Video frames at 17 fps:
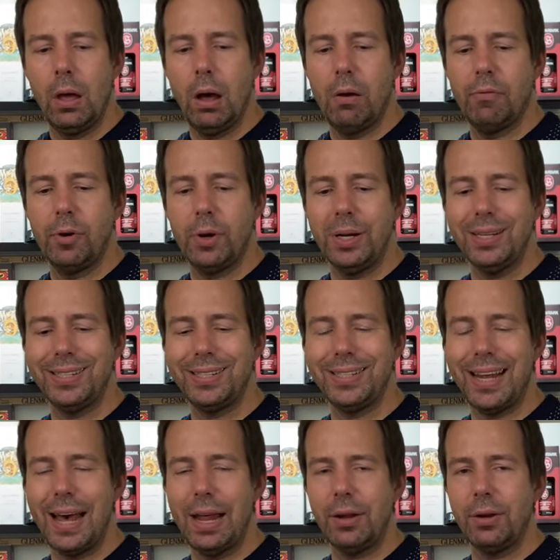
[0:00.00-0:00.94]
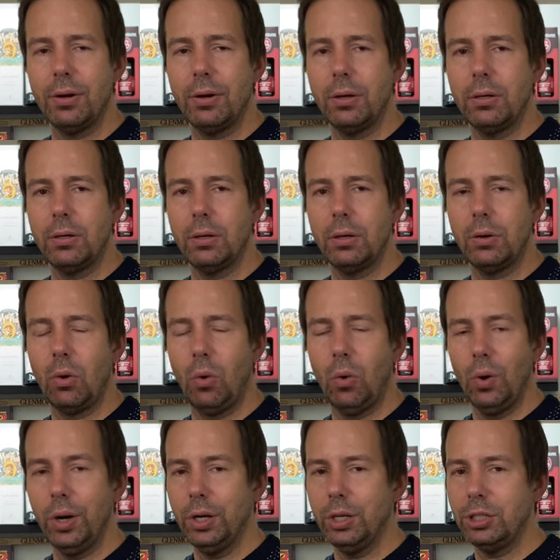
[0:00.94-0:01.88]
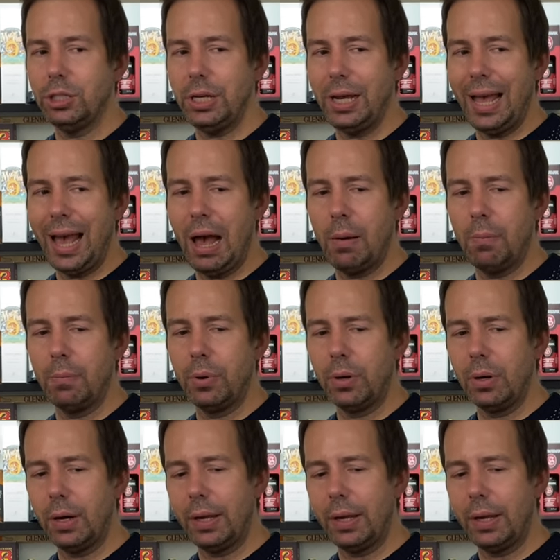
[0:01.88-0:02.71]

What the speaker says: A very standard orangey amber,